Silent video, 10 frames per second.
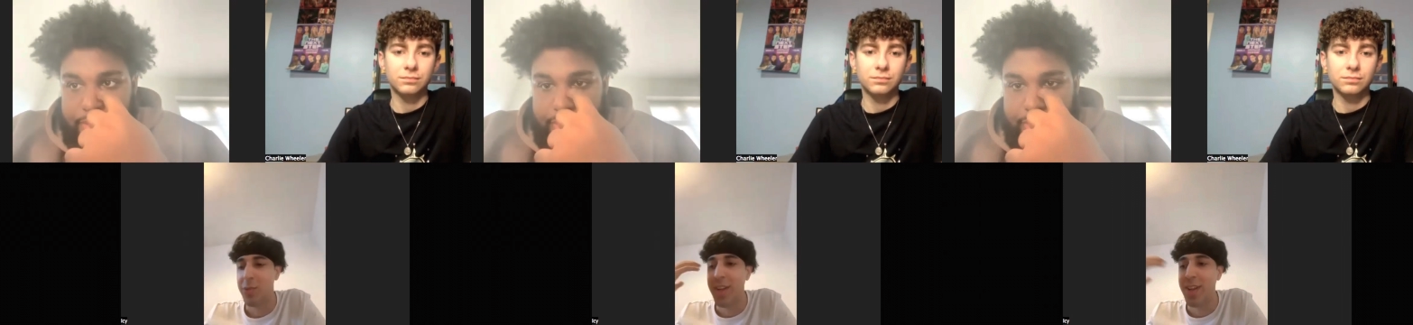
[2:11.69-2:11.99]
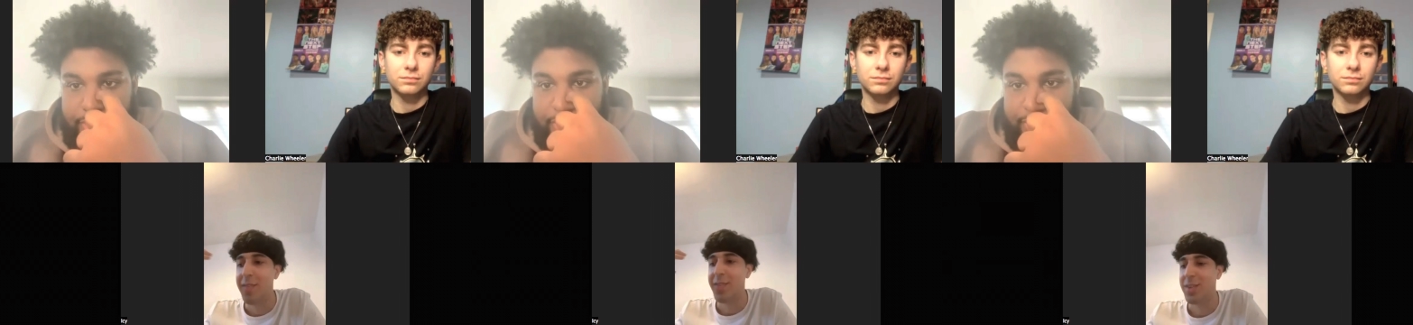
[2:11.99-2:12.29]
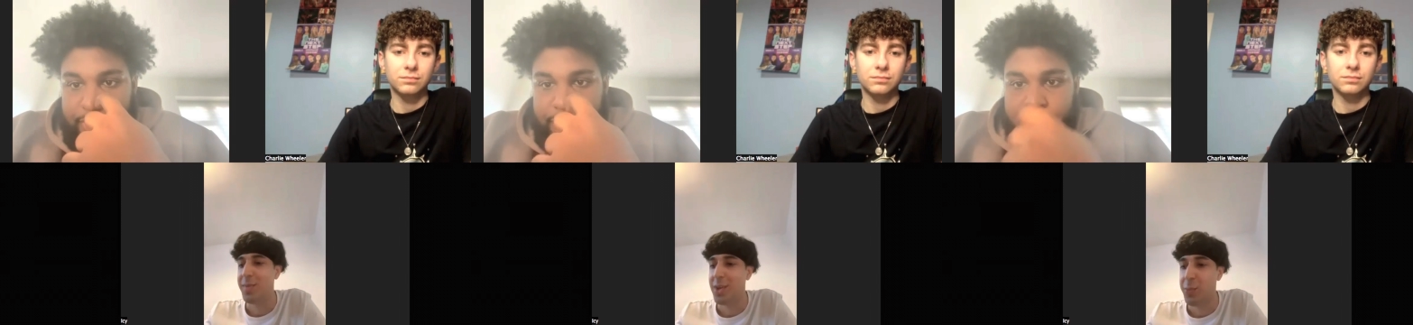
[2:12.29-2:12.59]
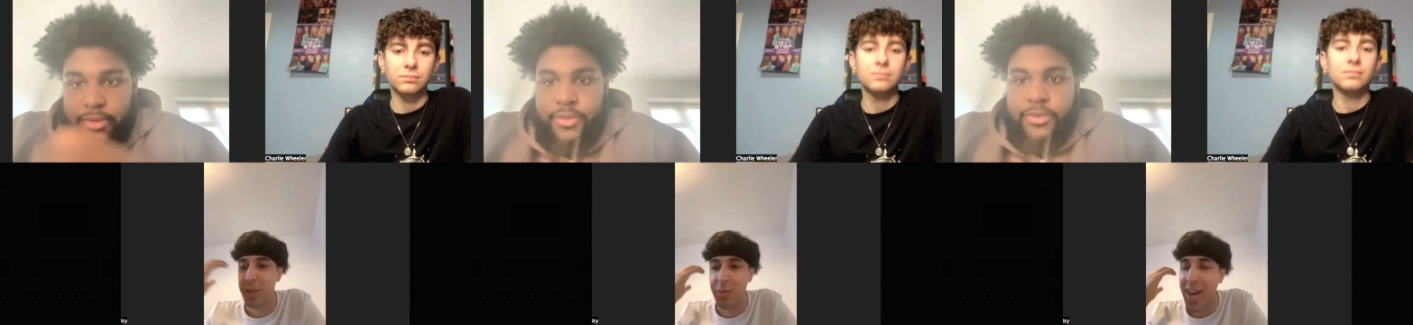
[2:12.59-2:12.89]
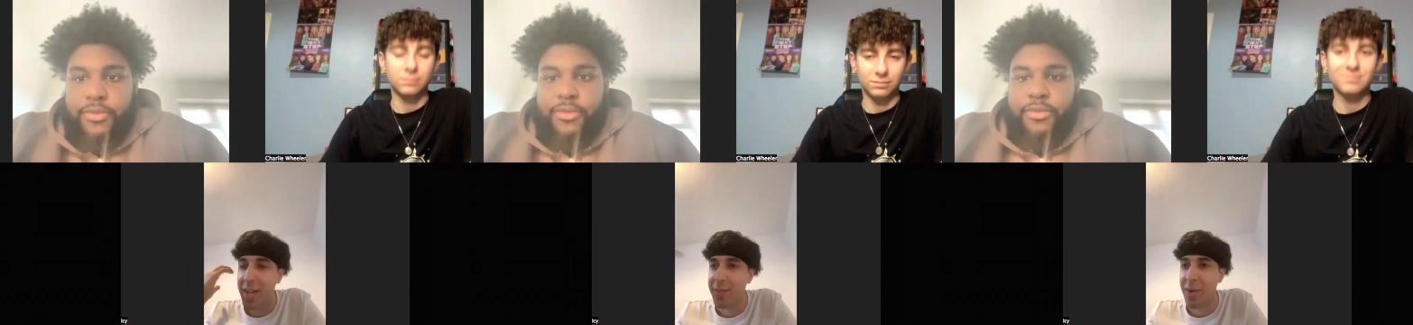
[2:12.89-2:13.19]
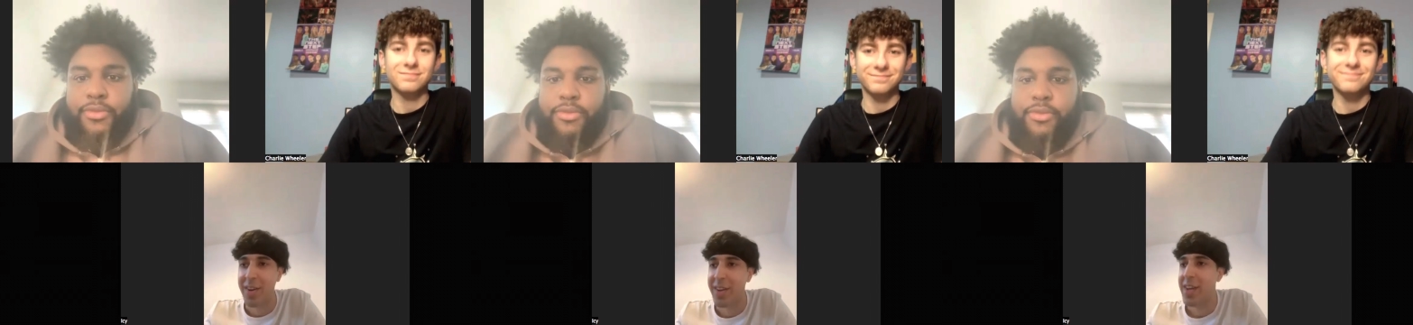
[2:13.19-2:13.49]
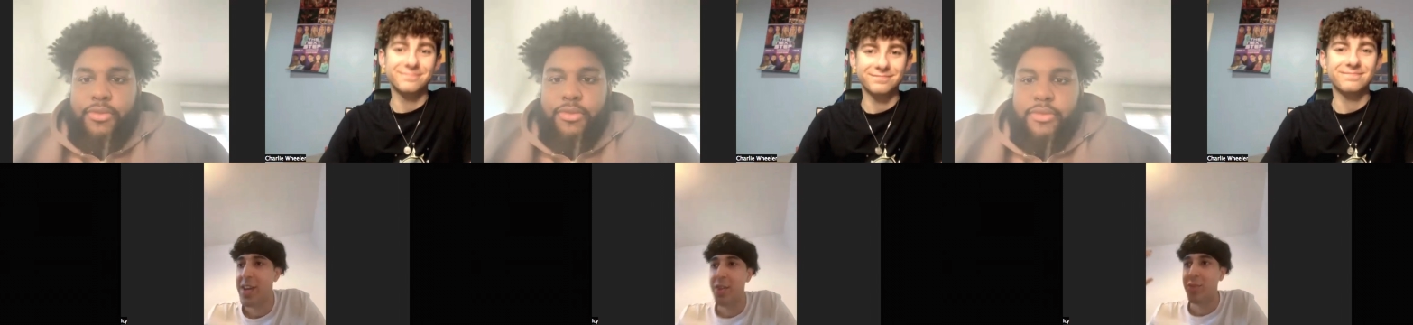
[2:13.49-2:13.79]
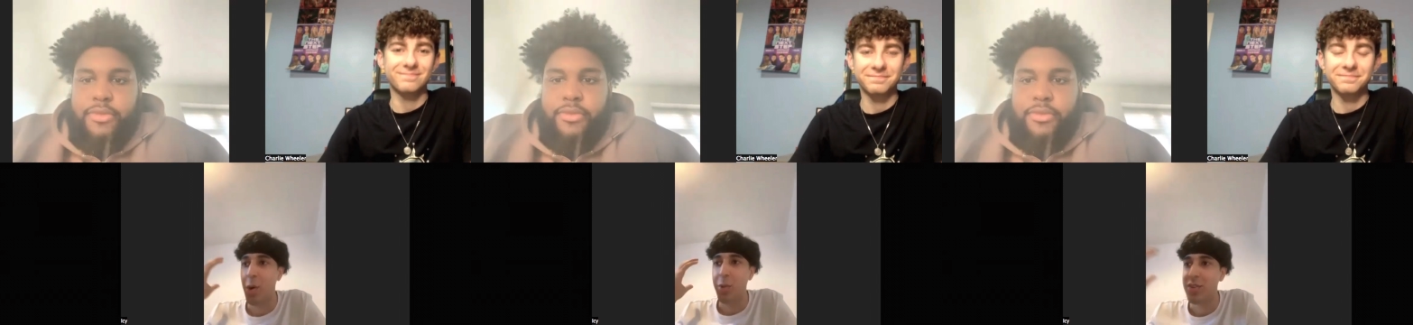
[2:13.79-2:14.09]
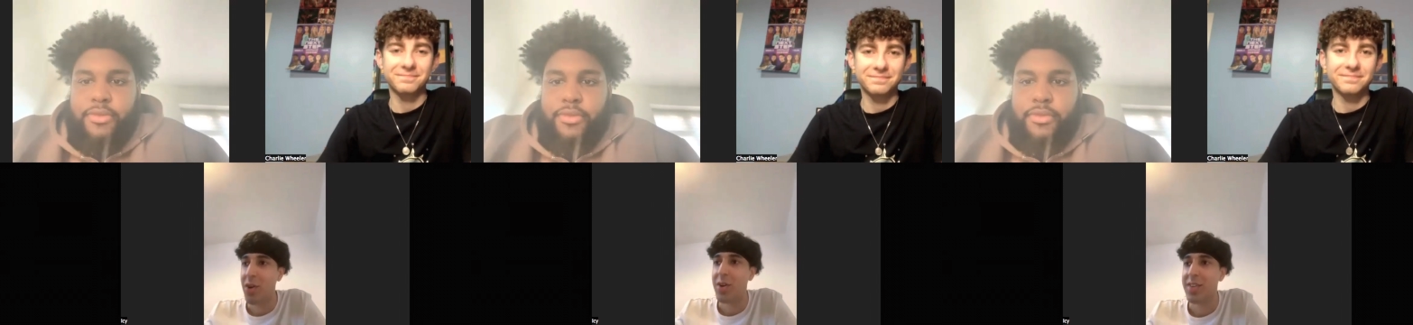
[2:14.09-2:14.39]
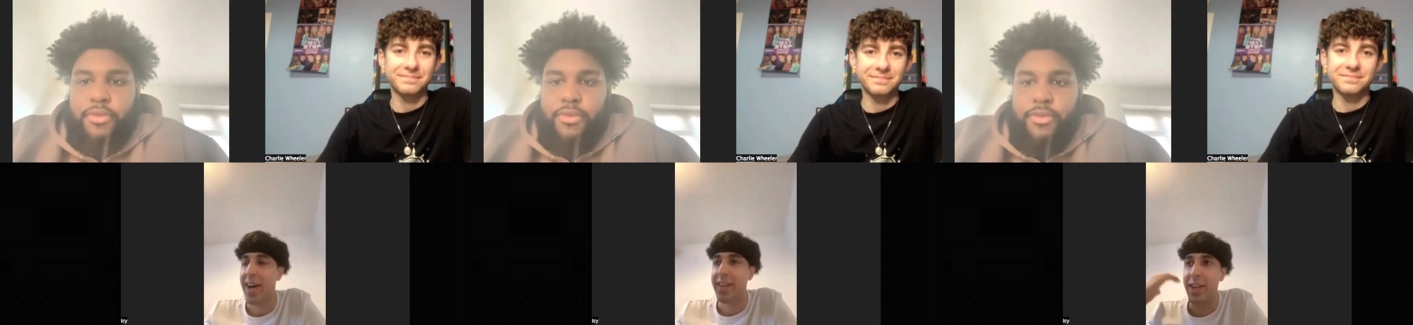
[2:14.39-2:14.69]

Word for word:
Speaker 1: really loved us because we just had fun, chose songs that